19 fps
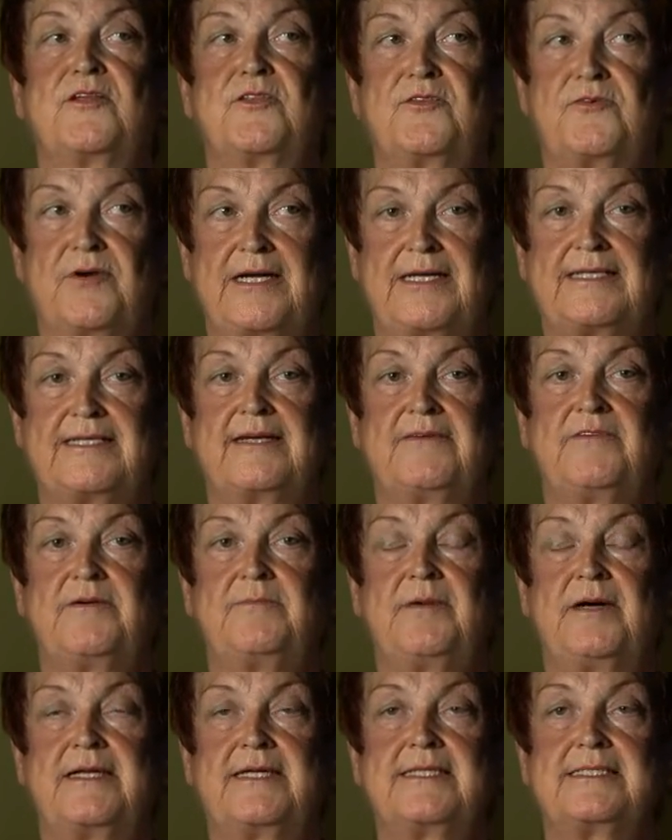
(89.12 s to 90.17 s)
threatened
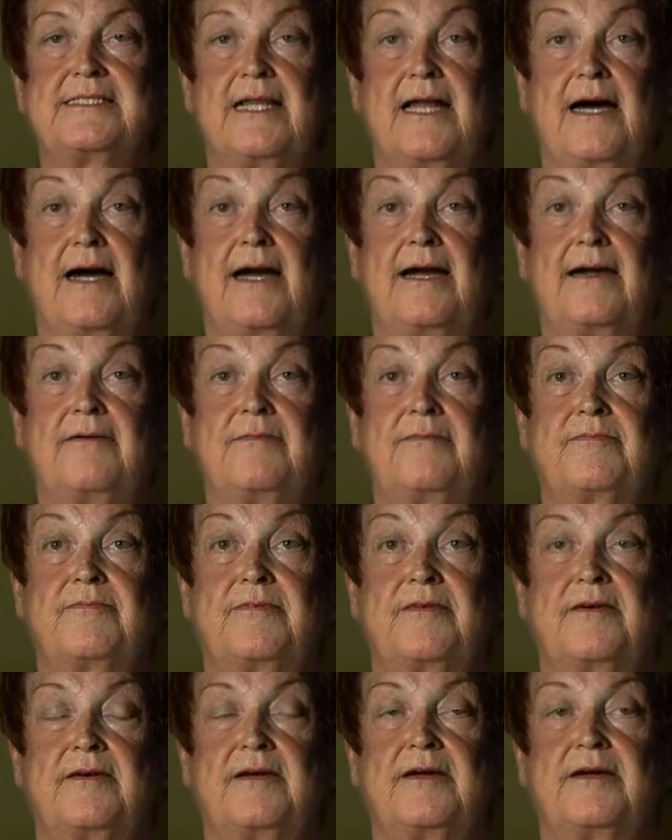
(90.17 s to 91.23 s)
everybody's life,
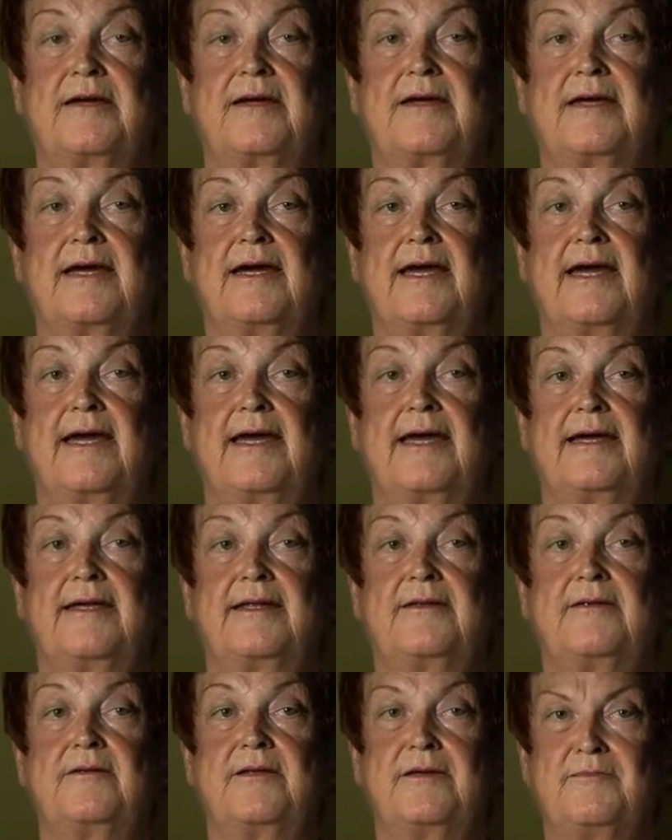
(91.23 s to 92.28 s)

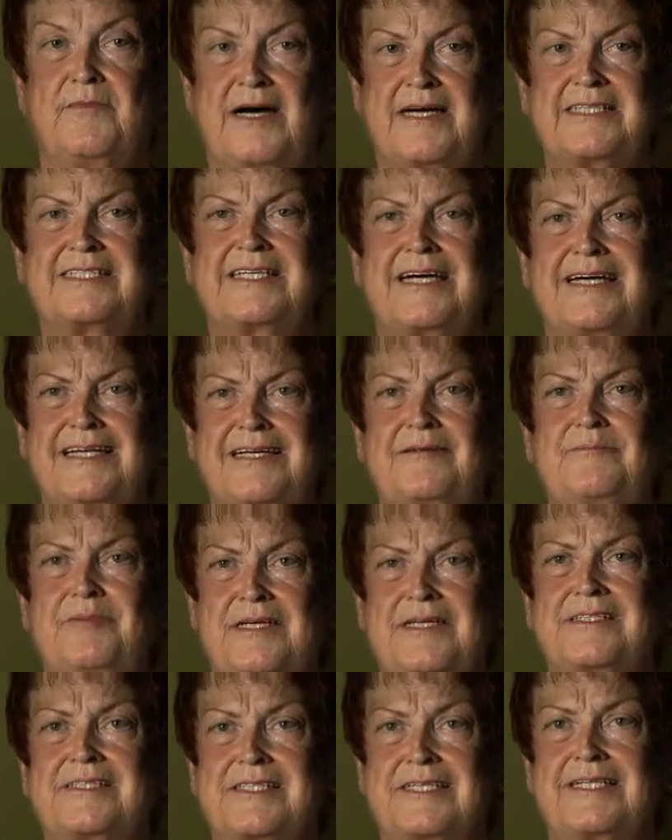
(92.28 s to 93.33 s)
and my son had
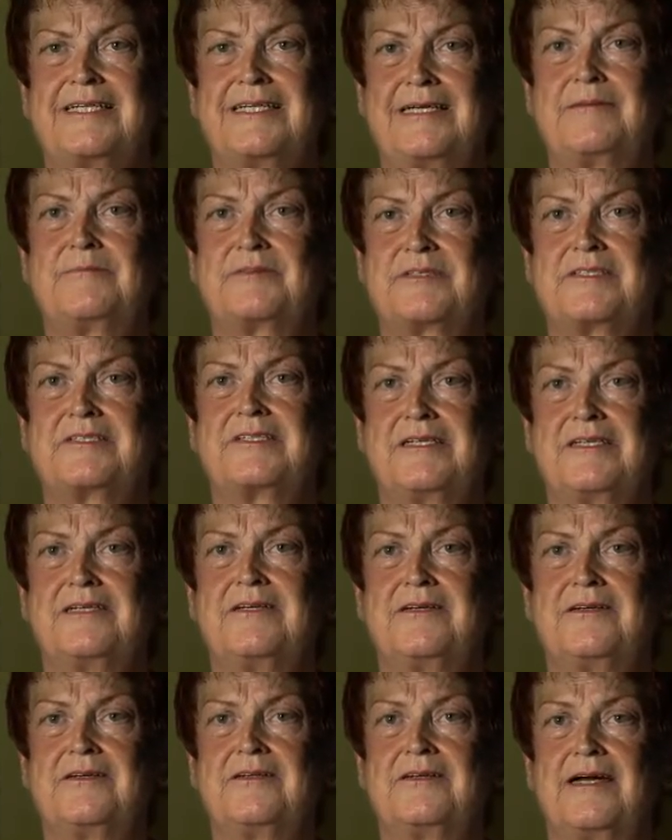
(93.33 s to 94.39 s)
been asleep
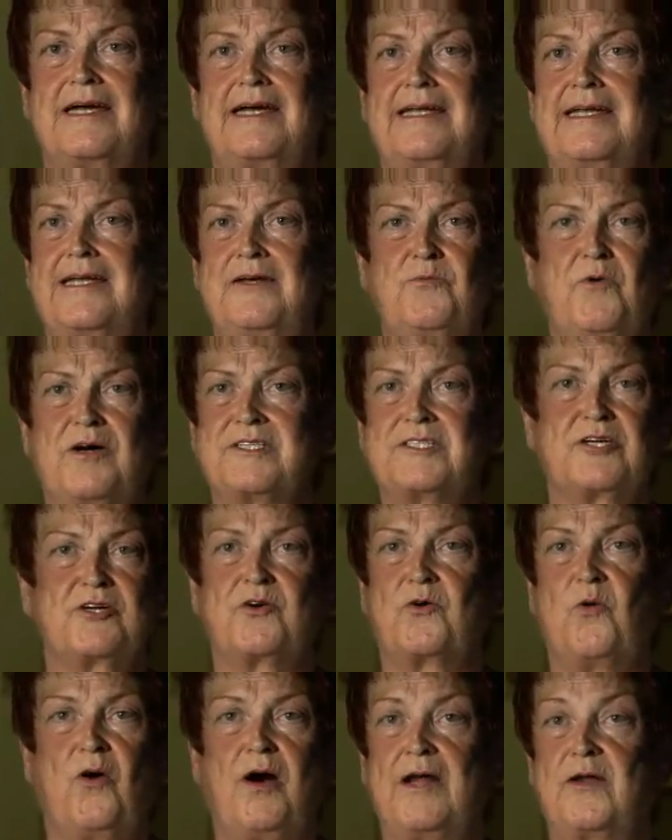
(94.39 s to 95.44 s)
still, and he wasn't
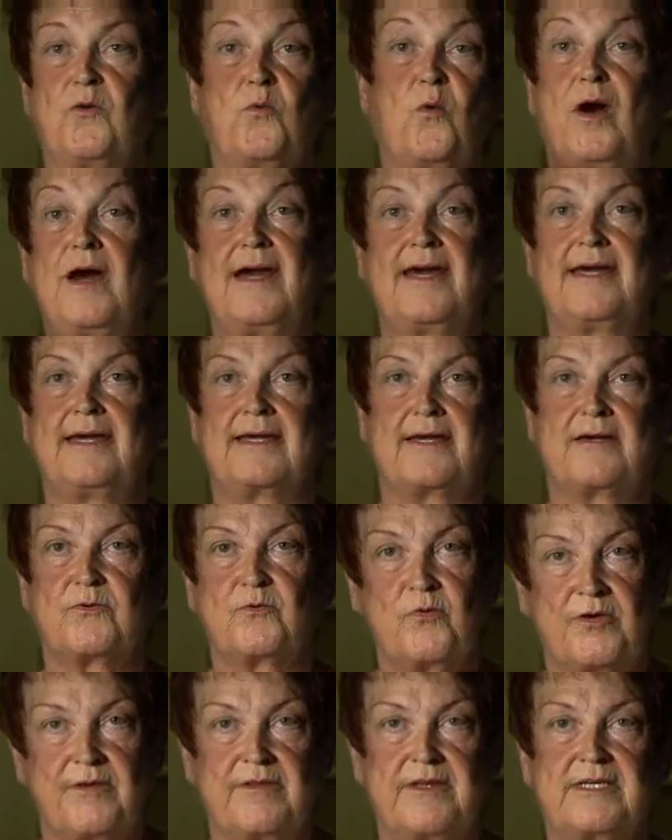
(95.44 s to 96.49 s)
quite awake
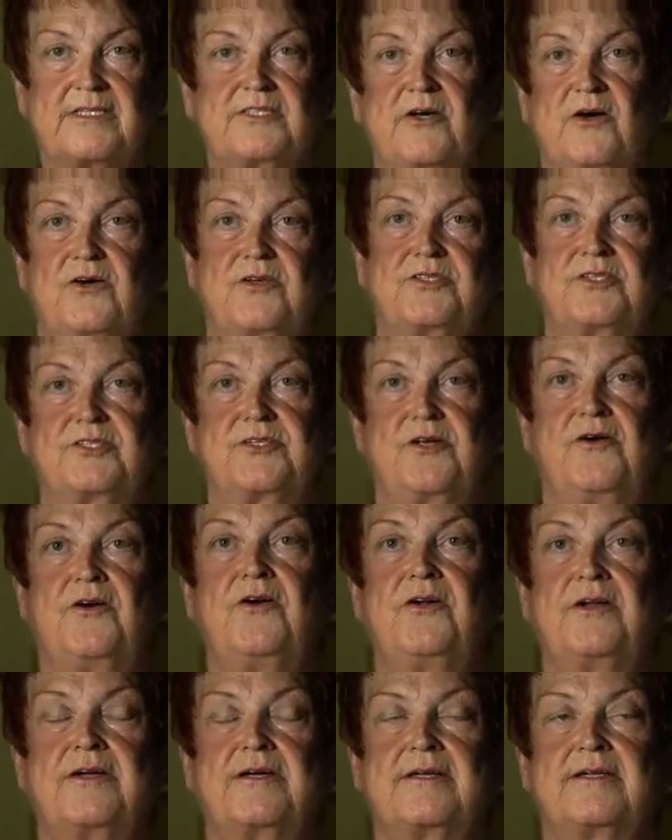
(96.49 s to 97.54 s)
when this all
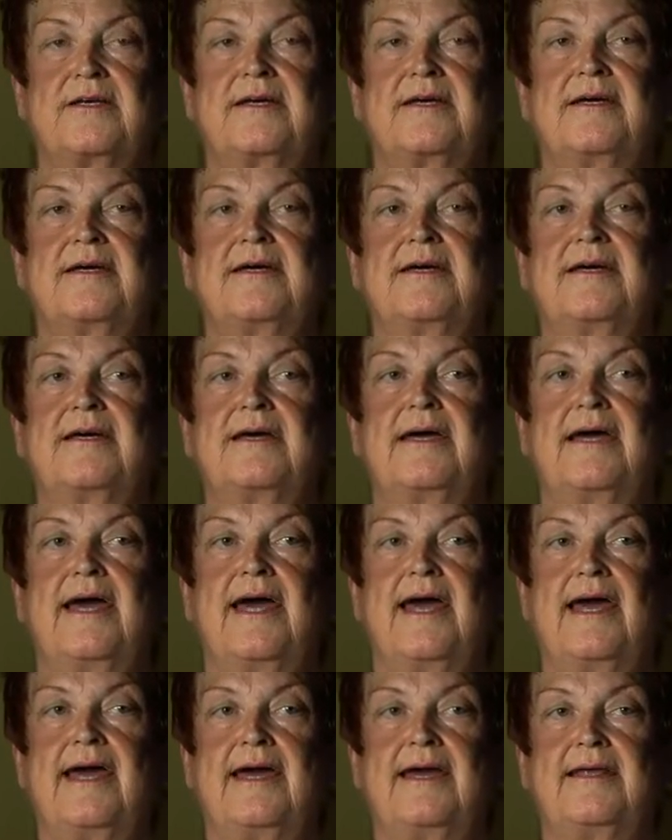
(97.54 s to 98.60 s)
started,
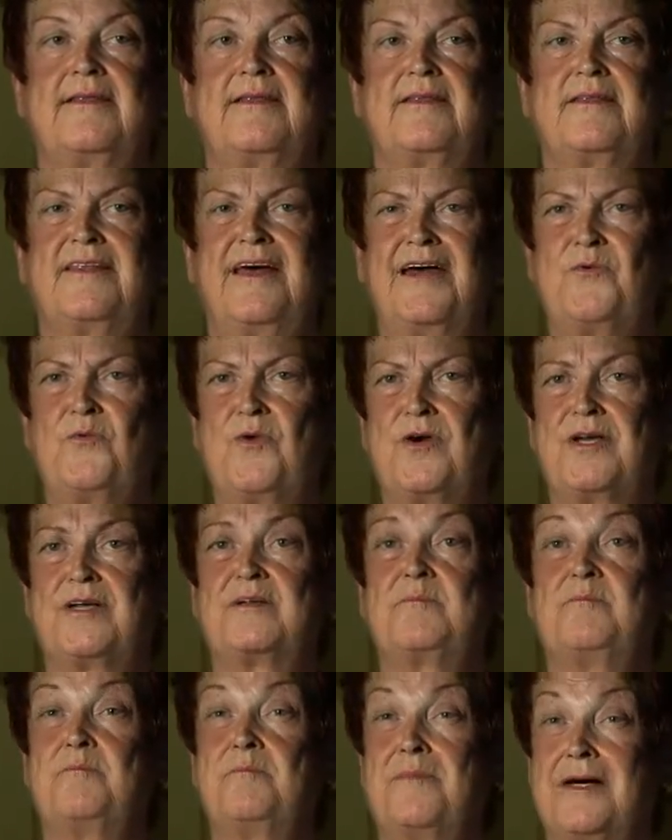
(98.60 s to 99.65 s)
and they
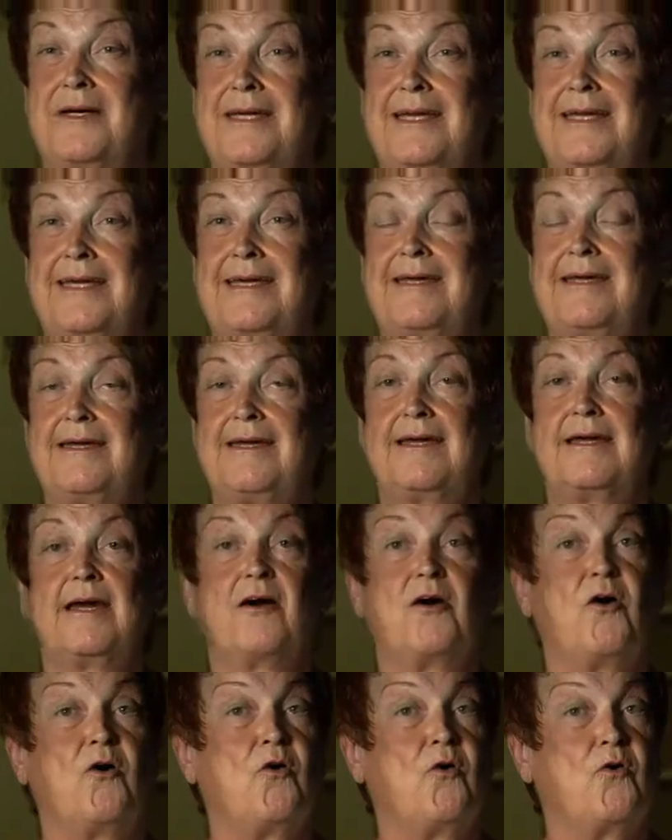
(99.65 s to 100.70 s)
wanted money
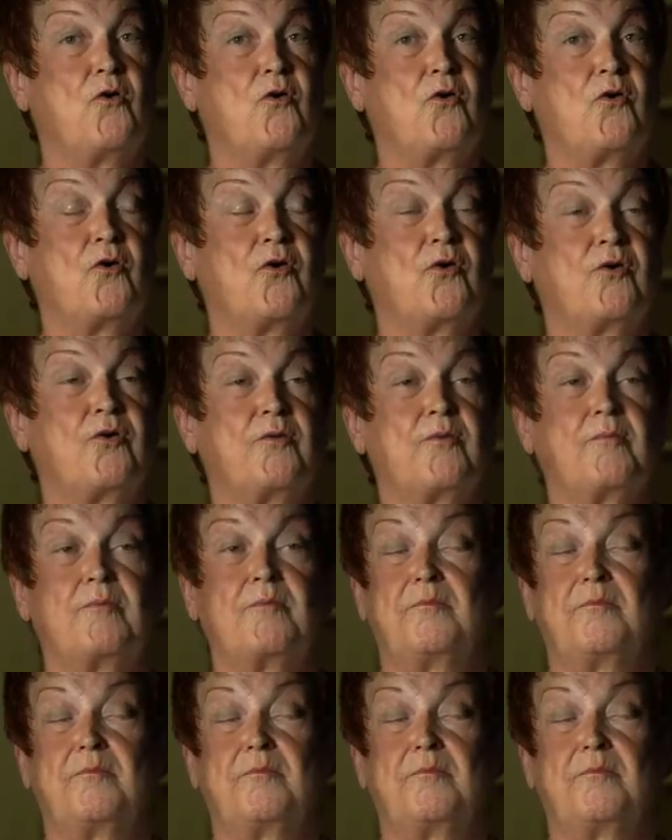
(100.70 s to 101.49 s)
or